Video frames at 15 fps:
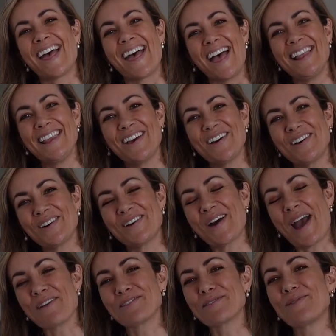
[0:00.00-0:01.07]
Hello
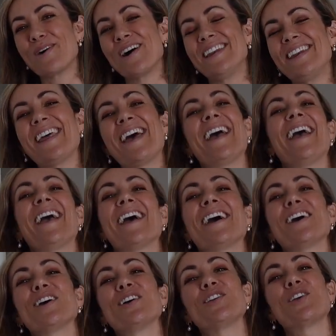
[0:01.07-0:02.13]
everyone
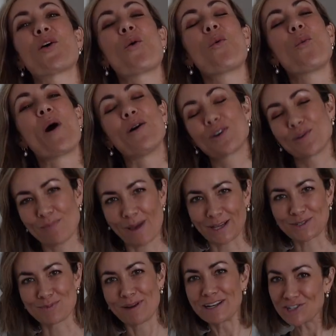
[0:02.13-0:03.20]
and welcome
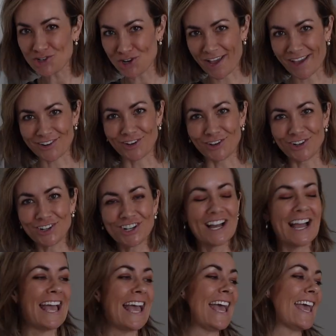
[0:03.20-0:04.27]
back to my channel.
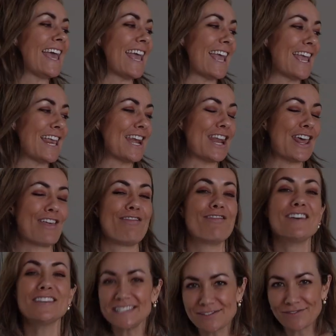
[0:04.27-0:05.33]
In
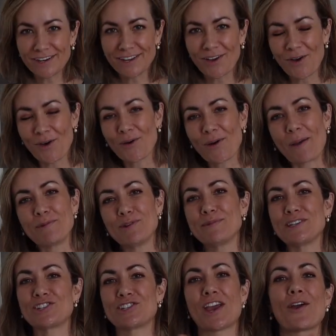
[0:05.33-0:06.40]
this video, I'm going to
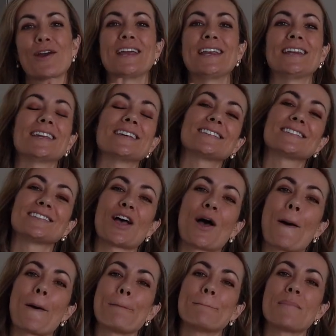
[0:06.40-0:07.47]
be sharing
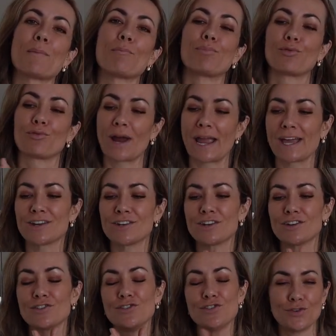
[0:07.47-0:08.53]
some brand
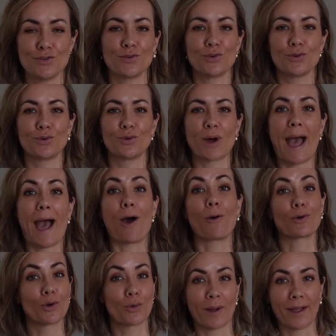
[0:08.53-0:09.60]
new
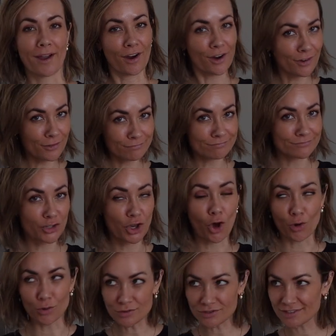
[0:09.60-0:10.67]
outerwear,
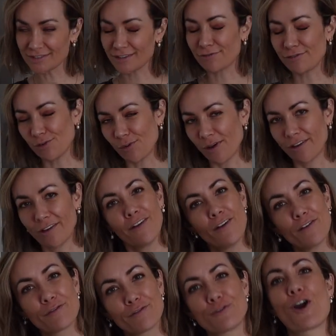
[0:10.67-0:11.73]
coats if you will,
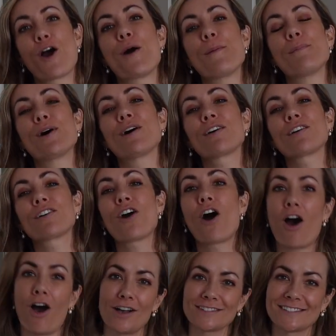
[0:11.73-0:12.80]
from
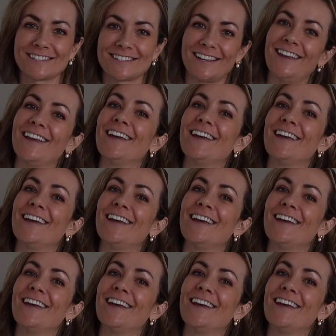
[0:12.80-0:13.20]
COS.